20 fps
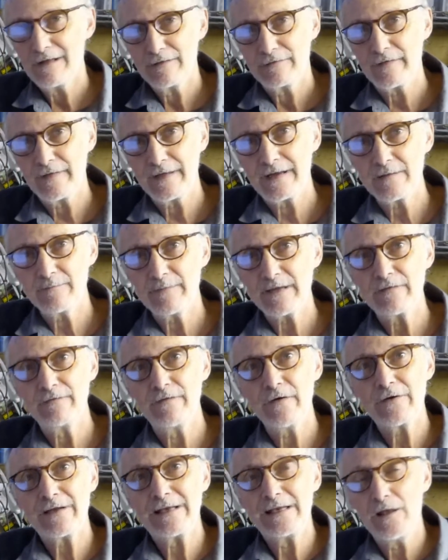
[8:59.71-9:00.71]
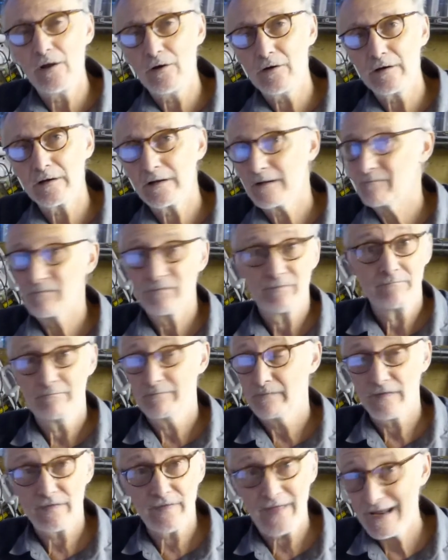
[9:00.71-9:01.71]
So there can be a very long,
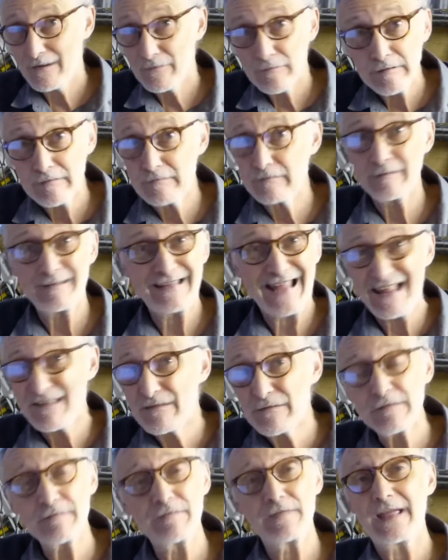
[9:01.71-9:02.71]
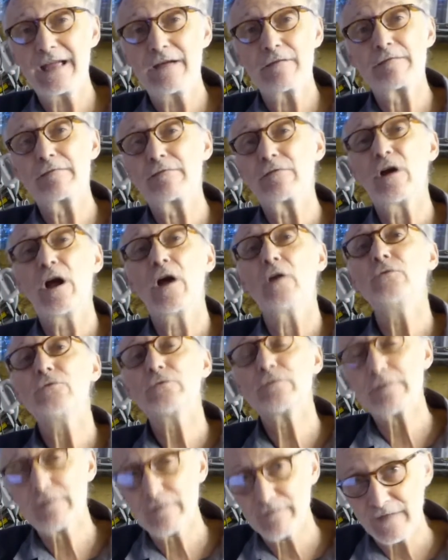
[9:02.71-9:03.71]
thousands, tens of thousands or
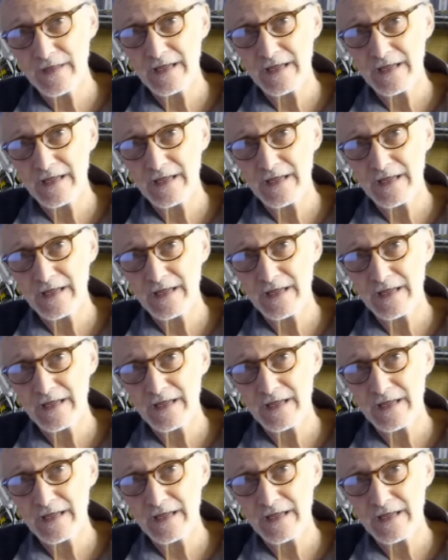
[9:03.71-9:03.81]
hundreds of